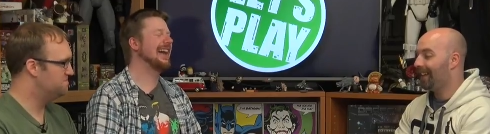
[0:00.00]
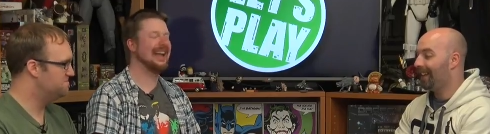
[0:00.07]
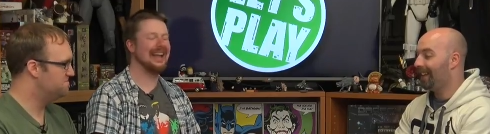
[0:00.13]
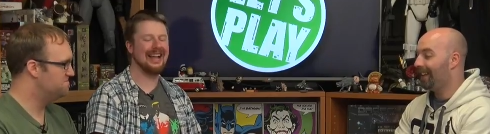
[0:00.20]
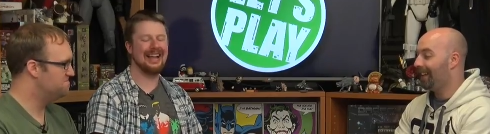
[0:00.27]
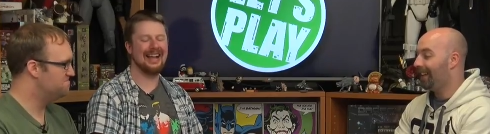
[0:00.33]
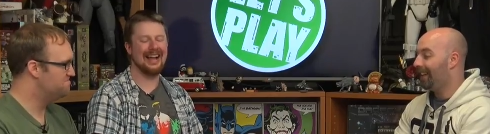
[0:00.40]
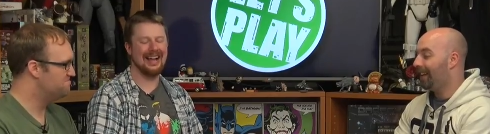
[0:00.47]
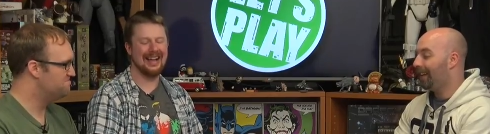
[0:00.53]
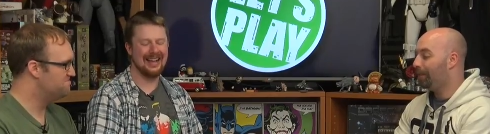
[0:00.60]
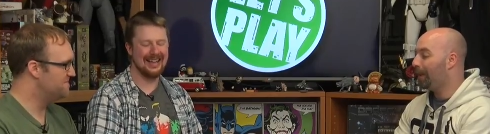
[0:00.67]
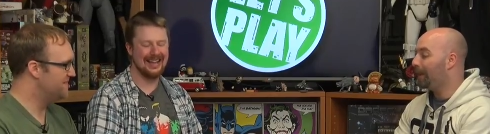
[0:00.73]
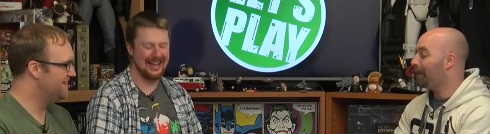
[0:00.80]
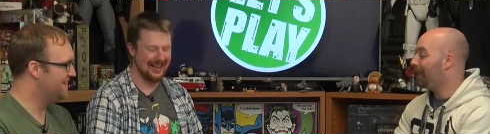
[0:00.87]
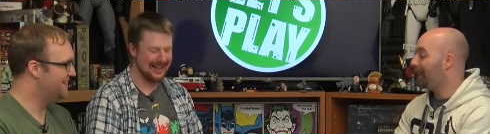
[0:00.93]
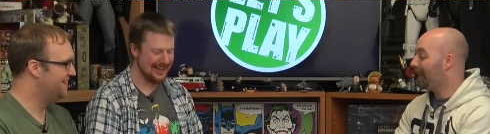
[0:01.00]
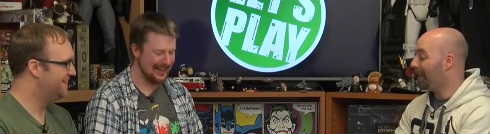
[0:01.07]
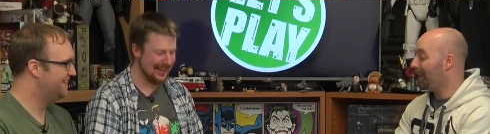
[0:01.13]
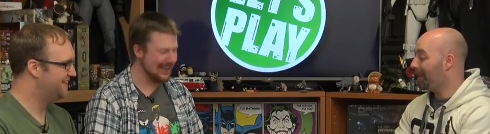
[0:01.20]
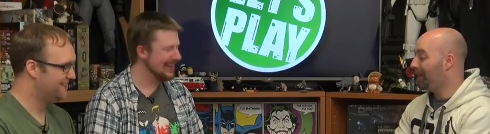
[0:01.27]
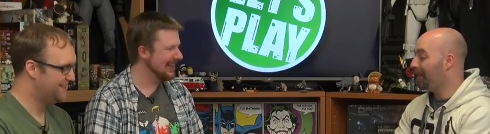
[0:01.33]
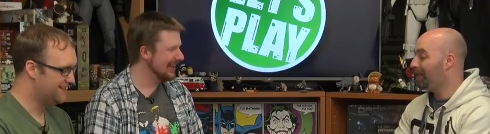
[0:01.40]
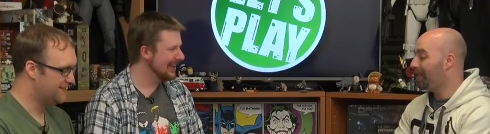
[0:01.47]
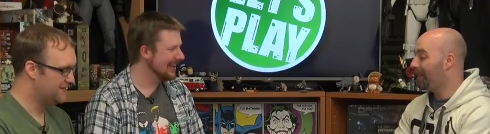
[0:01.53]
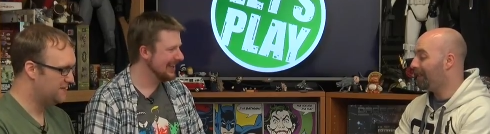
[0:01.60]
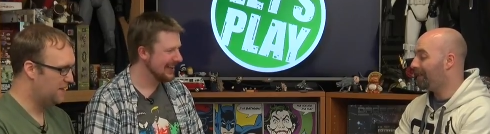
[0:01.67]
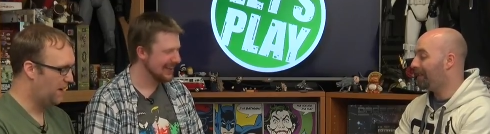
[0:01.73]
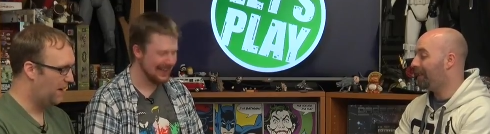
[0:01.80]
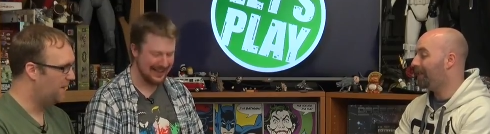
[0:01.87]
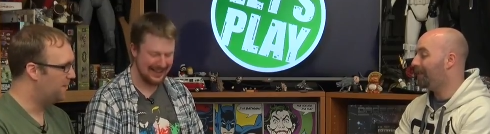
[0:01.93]
Speaker 1: but you did get two
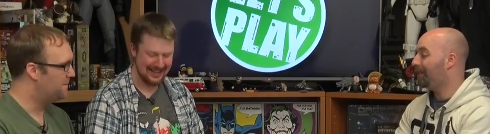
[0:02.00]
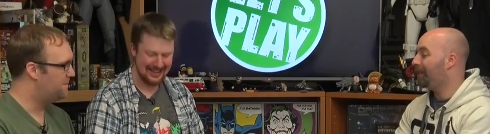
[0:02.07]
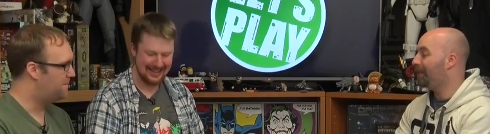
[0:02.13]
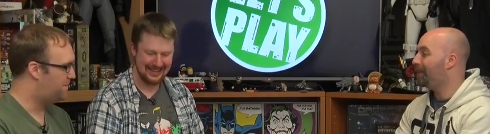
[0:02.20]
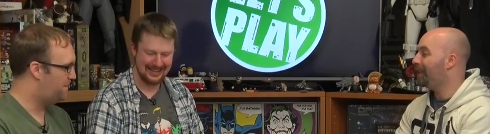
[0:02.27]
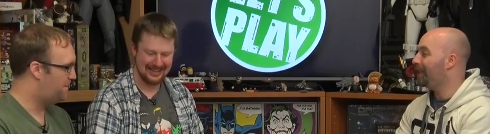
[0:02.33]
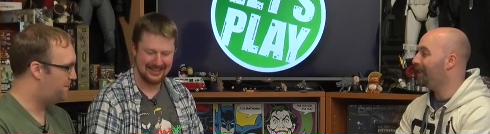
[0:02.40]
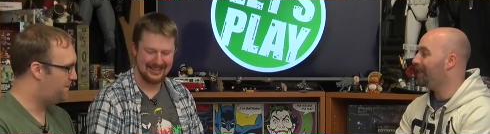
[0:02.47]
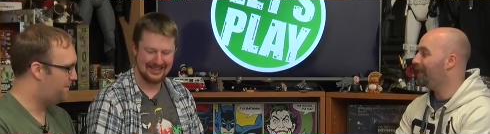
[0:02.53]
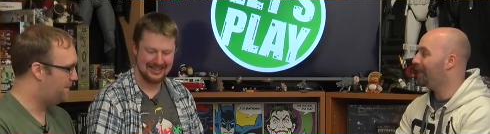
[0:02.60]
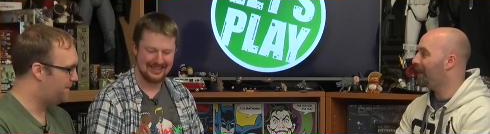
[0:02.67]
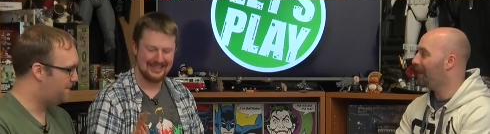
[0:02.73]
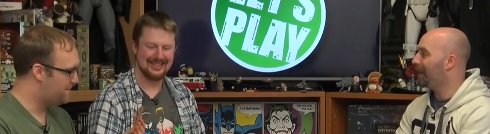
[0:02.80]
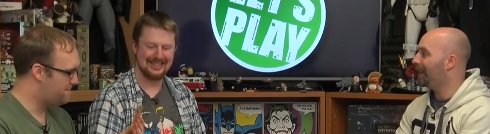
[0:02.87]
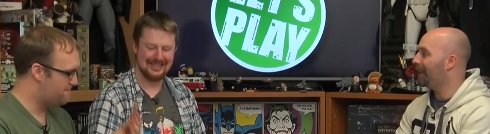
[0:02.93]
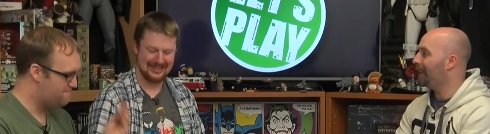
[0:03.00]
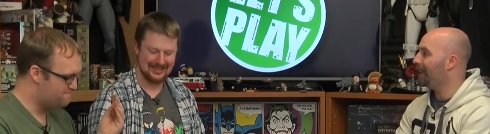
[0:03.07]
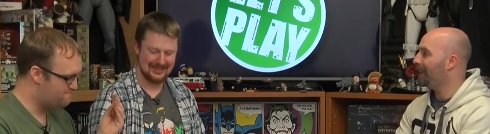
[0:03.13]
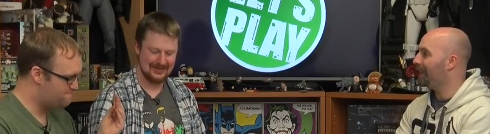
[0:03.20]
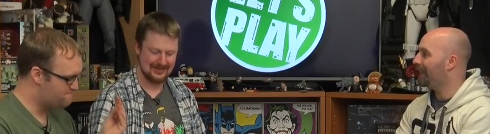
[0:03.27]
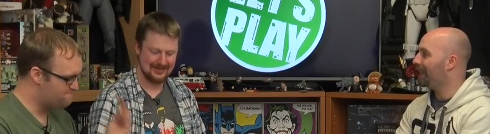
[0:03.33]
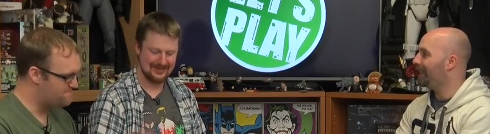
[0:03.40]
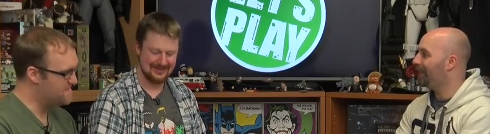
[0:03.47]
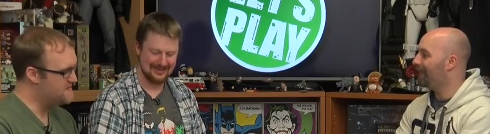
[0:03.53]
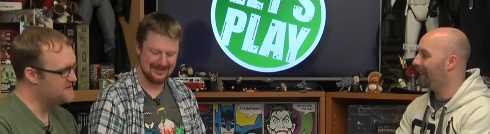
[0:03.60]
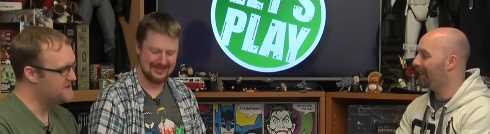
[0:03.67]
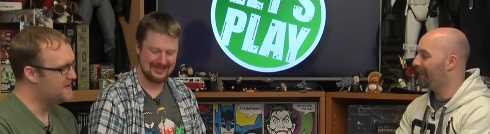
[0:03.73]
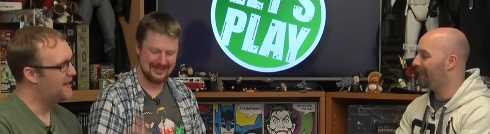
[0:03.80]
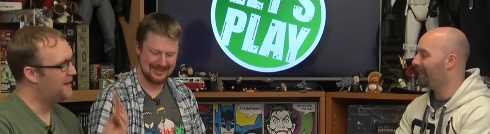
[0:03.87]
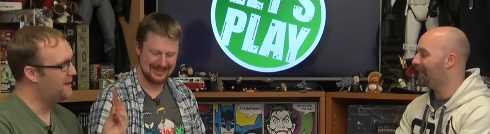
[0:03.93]
shots off, which means you currently you're in the lead for
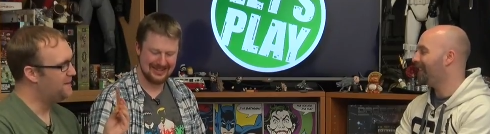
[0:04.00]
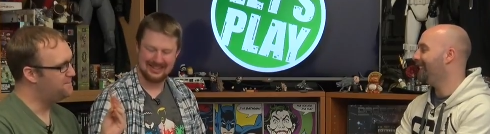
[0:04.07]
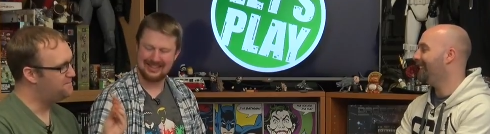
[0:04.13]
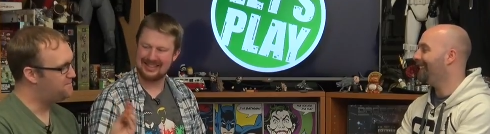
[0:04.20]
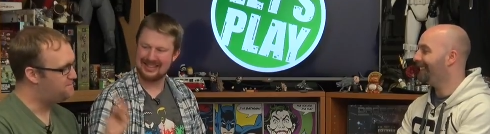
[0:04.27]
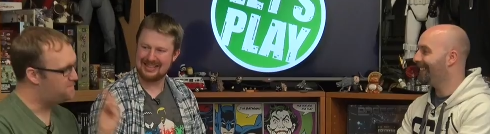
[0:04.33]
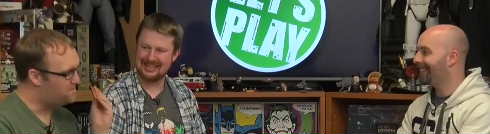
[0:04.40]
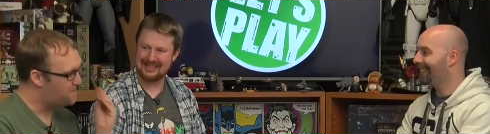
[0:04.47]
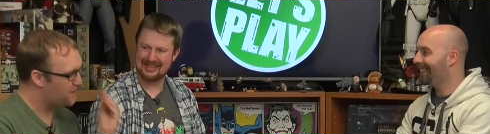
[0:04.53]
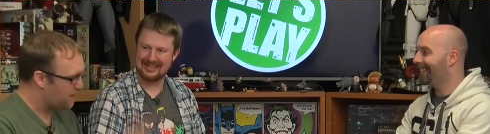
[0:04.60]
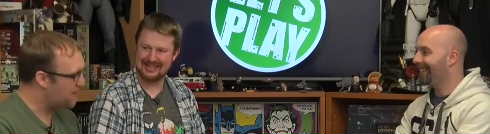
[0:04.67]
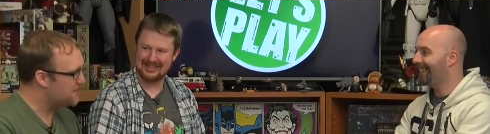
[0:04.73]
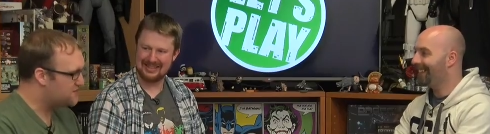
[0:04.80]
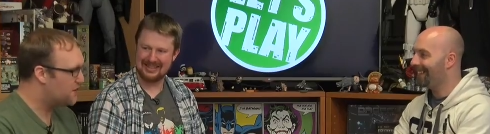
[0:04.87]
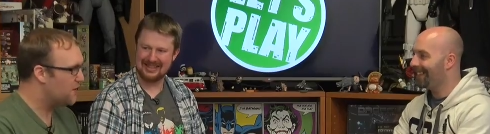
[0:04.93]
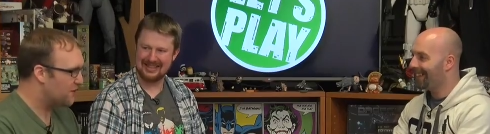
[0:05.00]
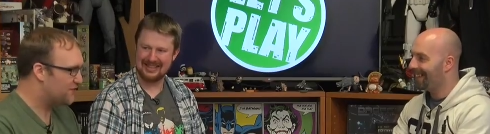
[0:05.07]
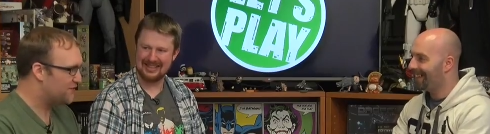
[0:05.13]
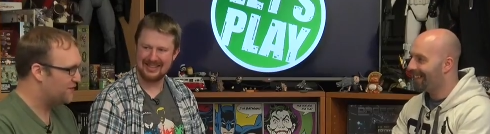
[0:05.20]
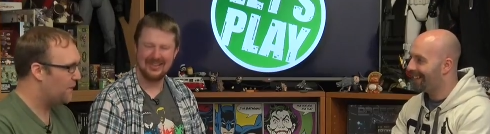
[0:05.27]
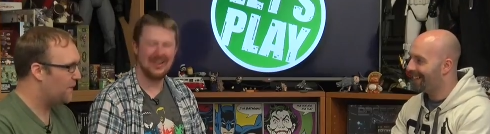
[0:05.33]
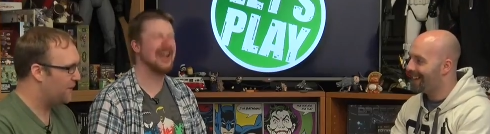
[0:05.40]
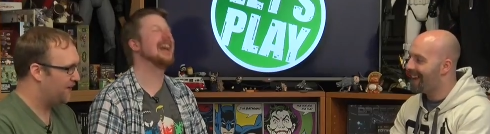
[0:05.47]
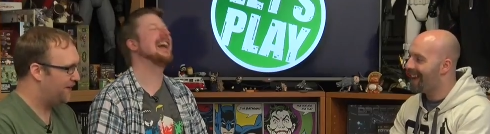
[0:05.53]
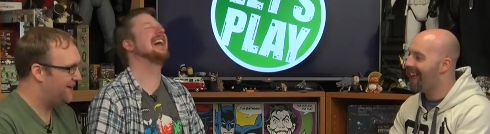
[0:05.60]
that thousand. But I took four.